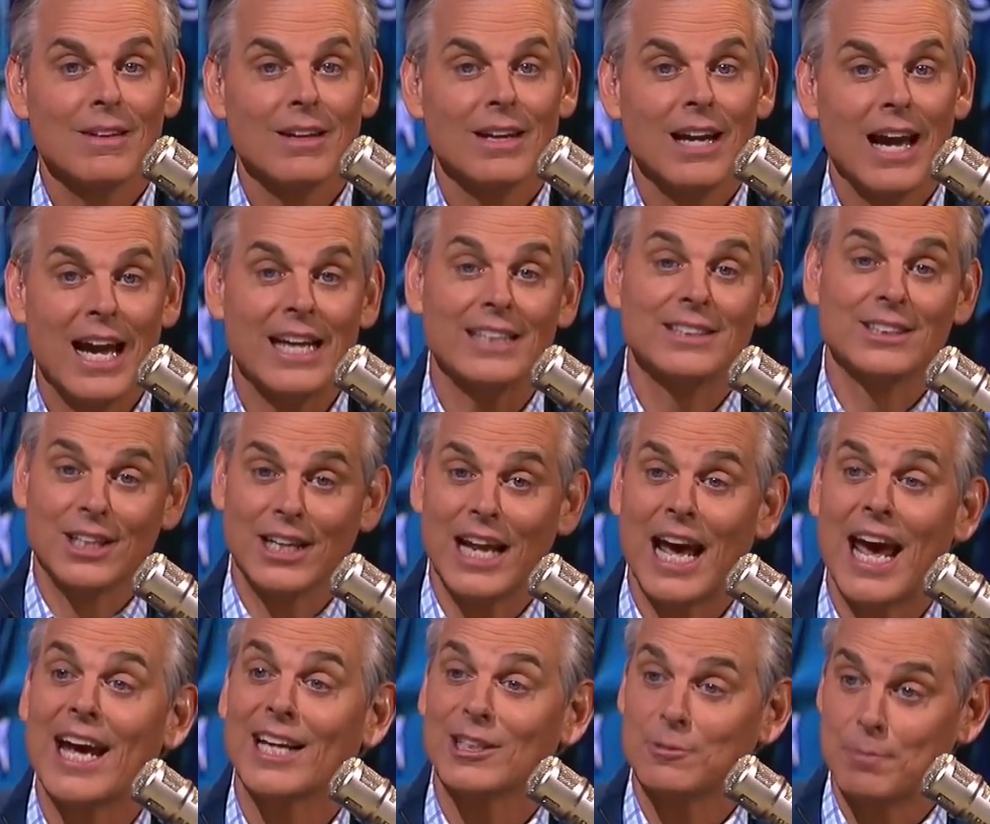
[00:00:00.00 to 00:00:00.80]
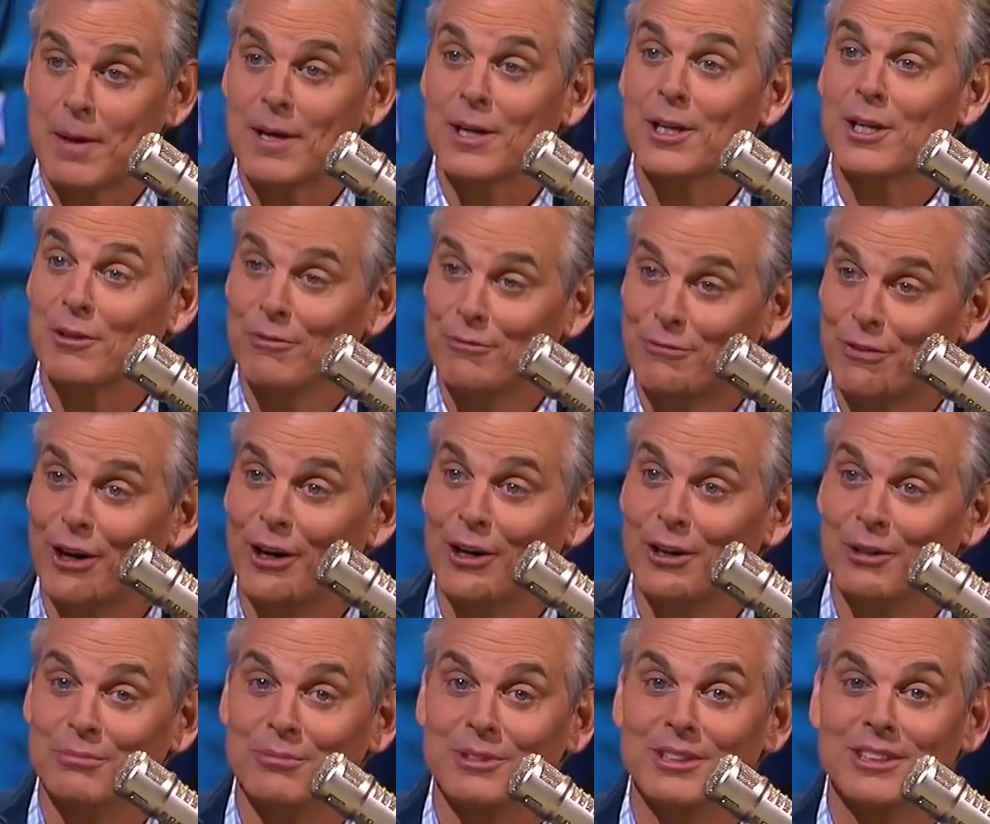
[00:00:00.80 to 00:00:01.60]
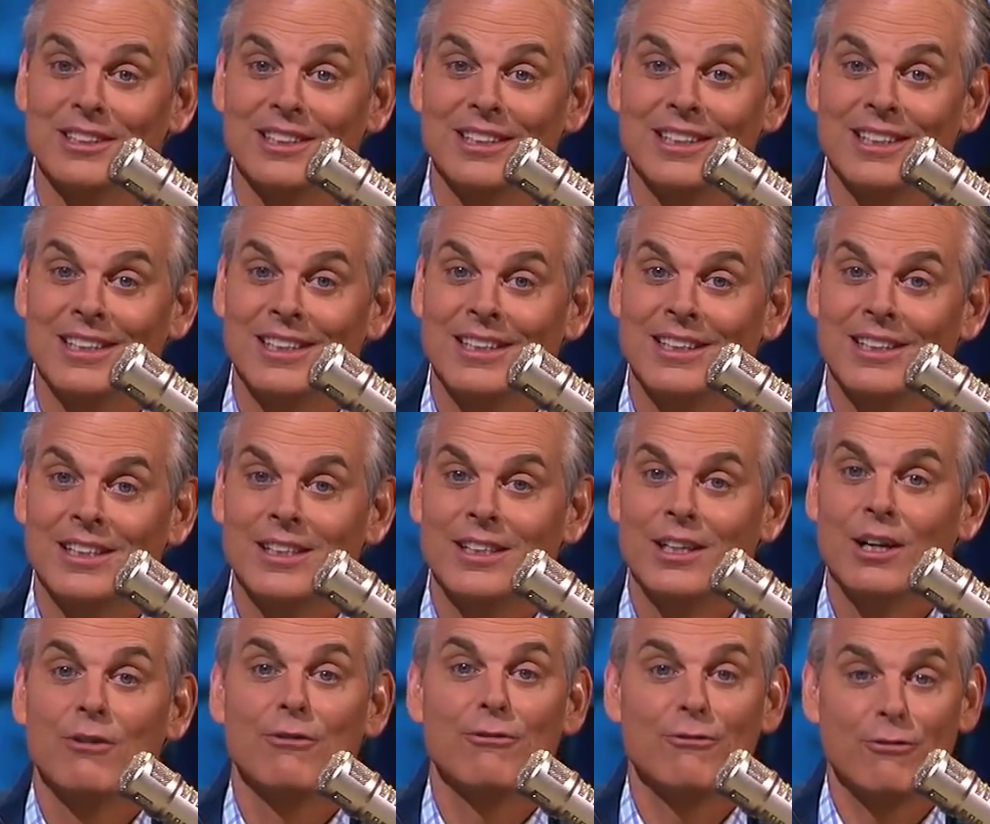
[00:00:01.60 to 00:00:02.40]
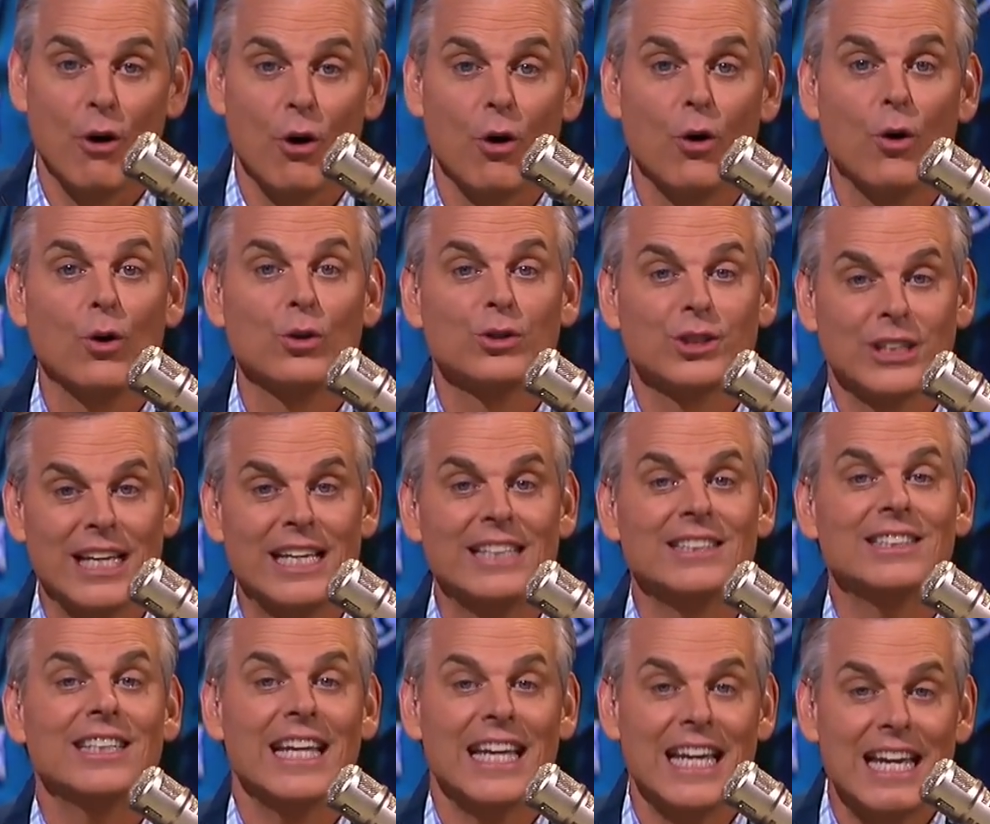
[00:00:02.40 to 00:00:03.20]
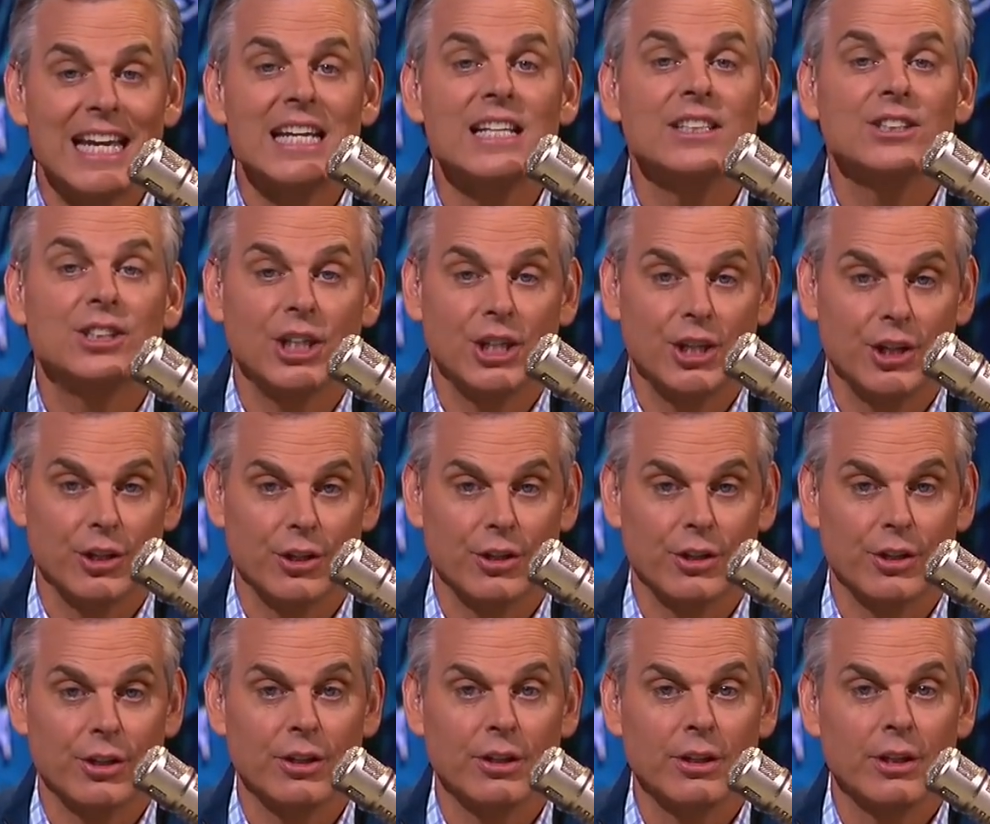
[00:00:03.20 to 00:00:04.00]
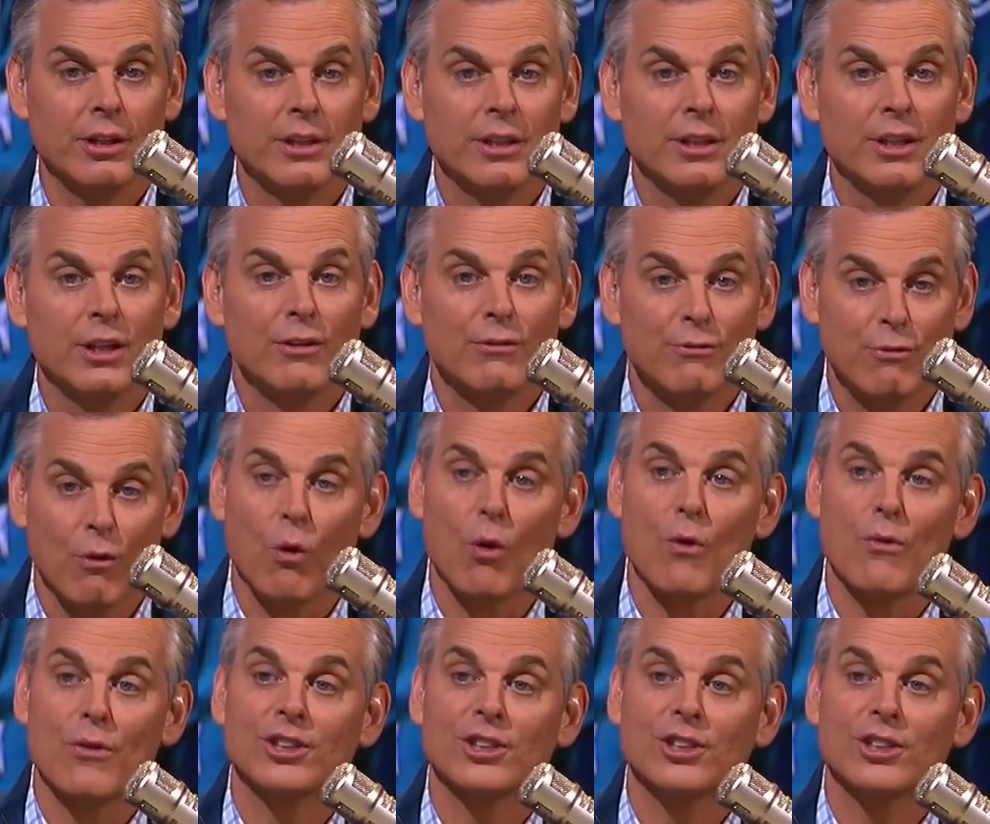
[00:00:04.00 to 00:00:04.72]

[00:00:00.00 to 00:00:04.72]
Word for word: And today it's been confirmed. Foles is easier for the